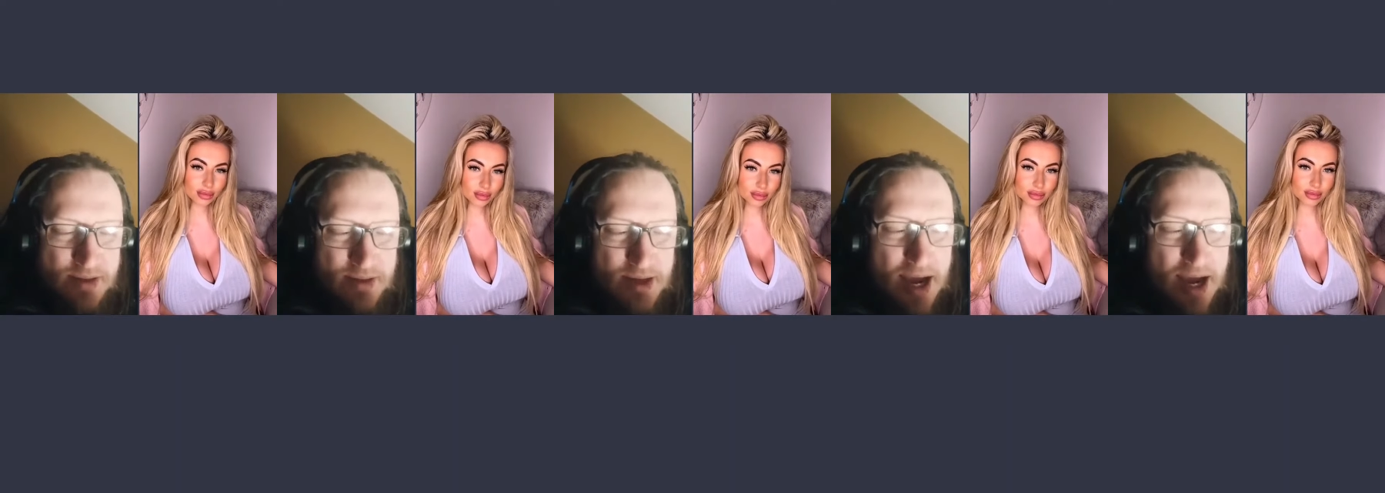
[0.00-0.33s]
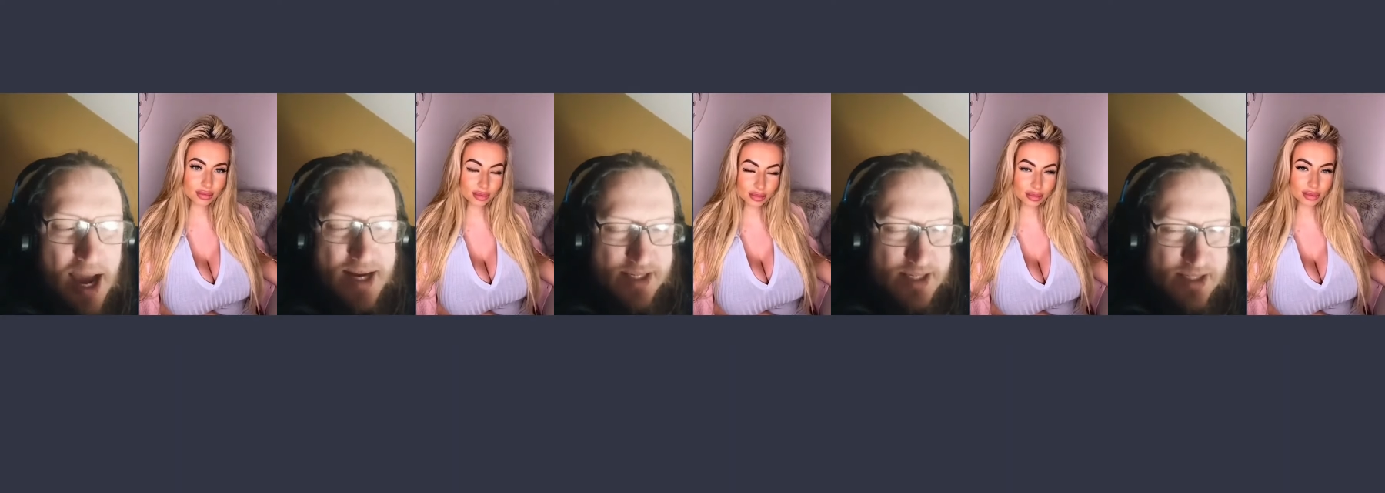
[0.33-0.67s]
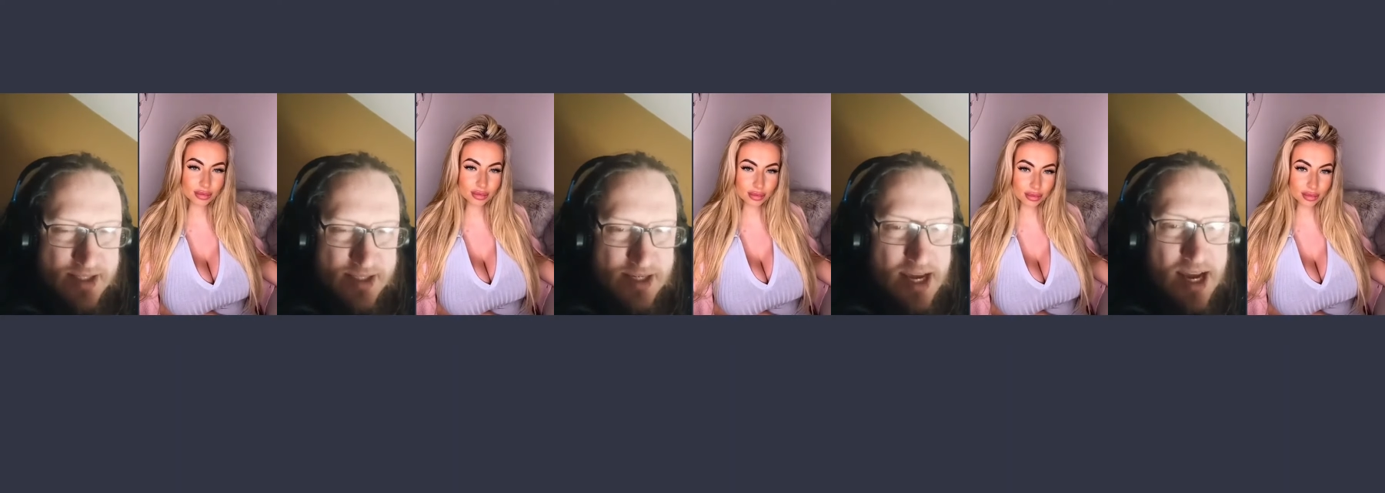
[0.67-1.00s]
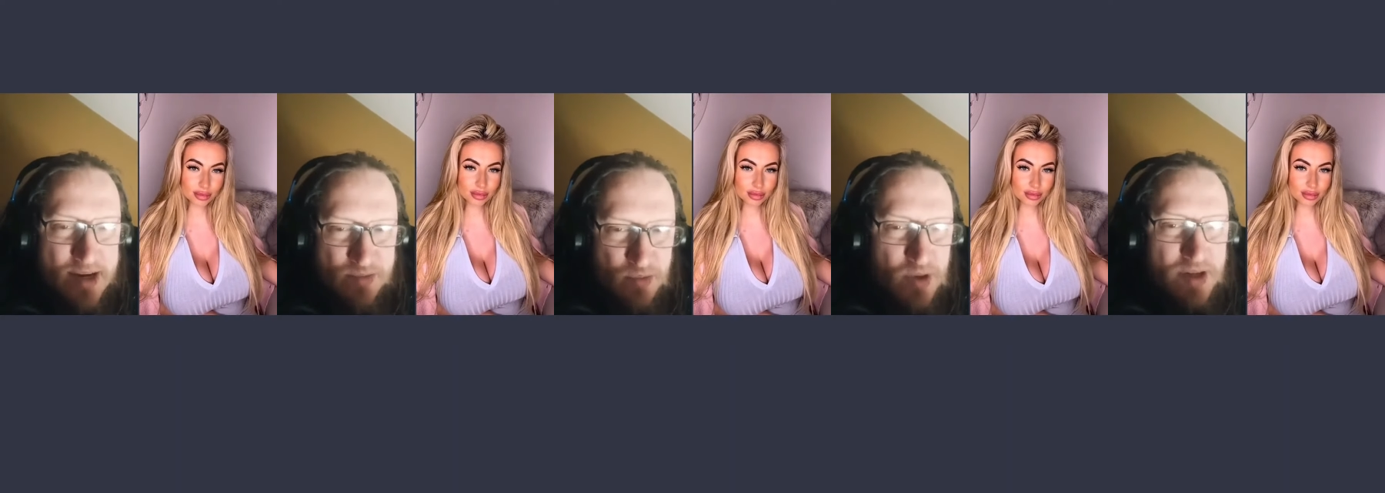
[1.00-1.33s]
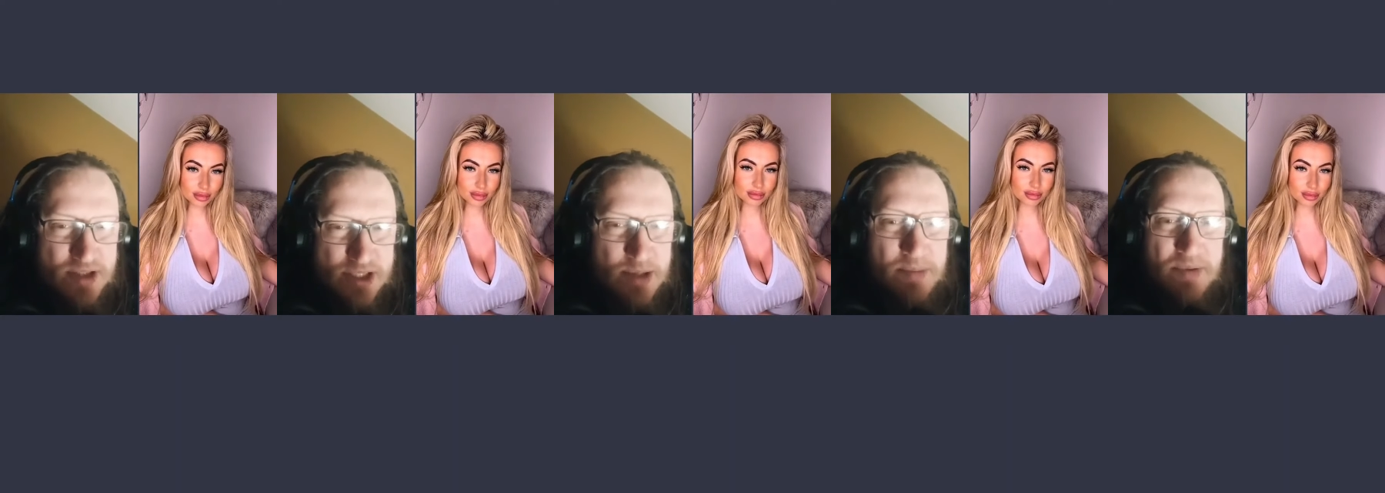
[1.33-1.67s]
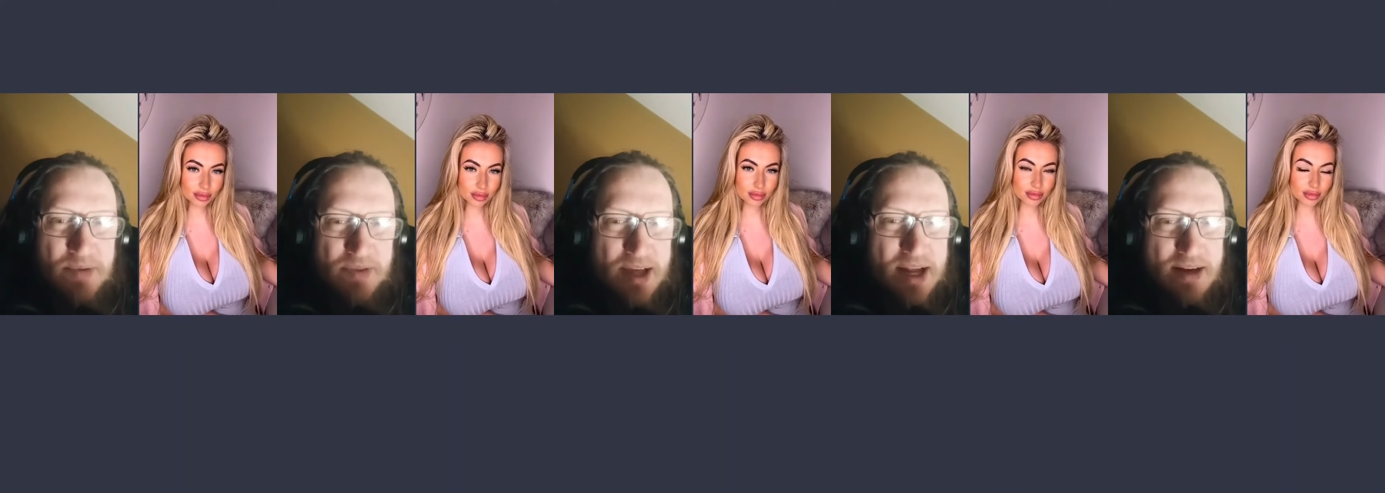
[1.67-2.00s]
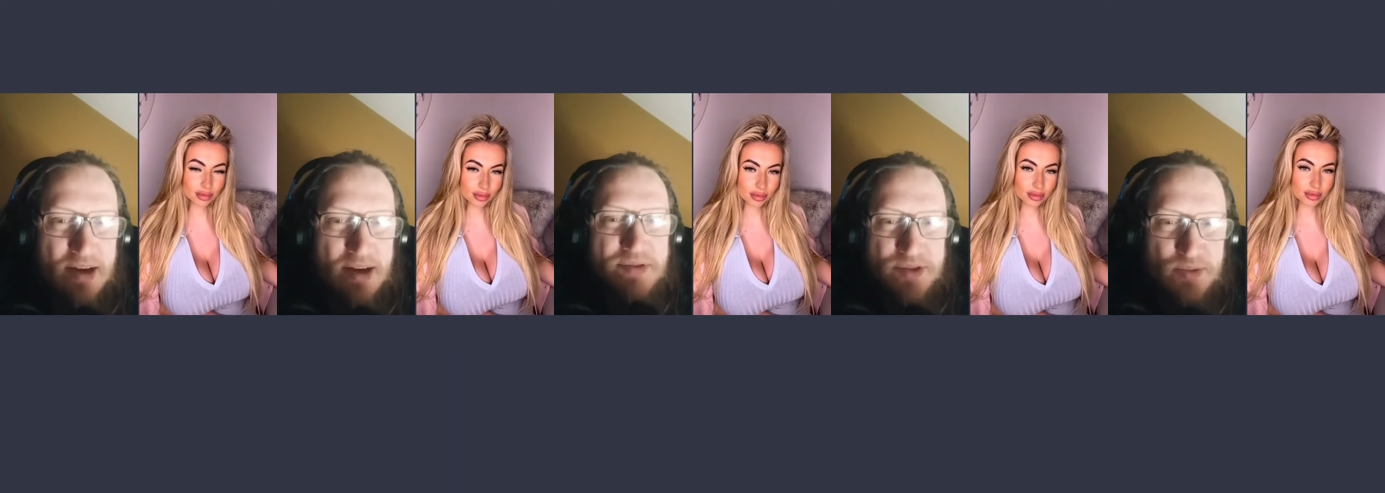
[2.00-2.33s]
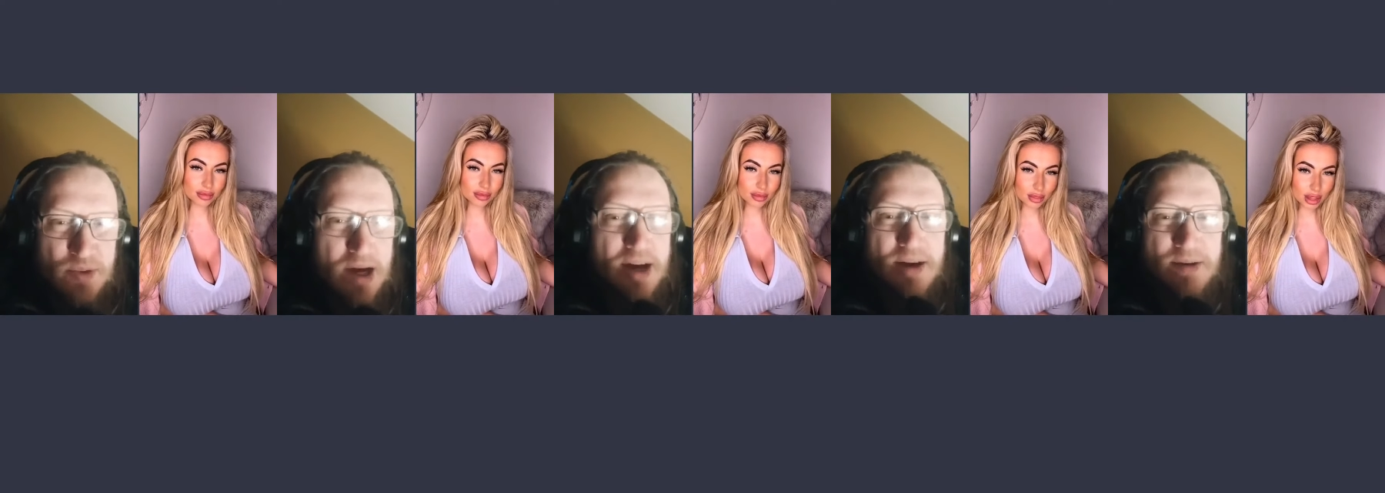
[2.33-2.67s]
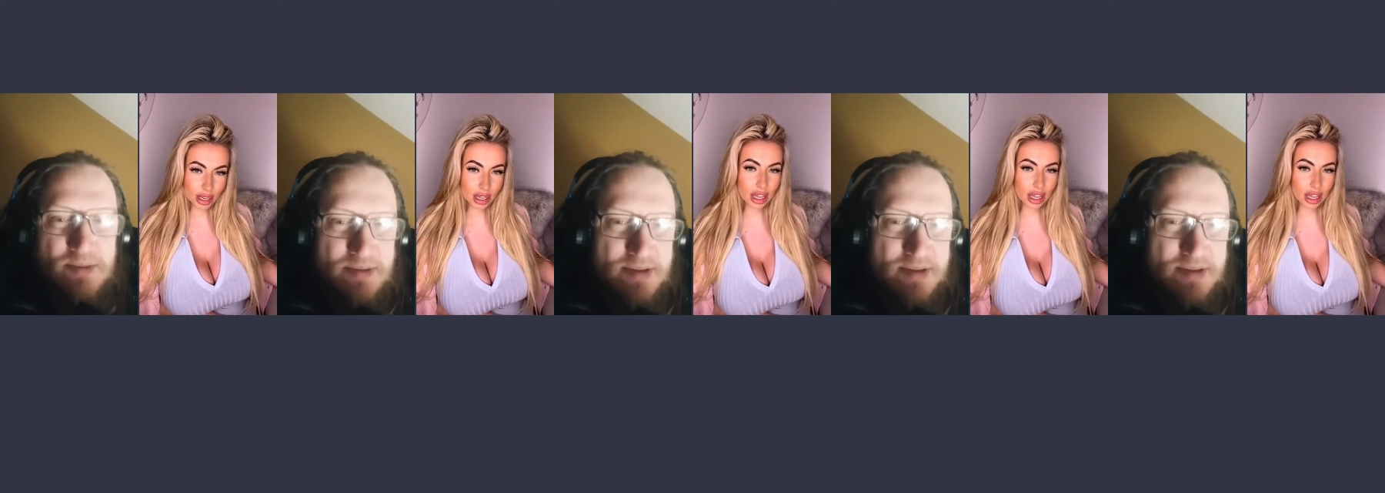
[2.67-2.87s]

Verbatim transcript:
Speaker 1: HS and Ed want some of that love as well.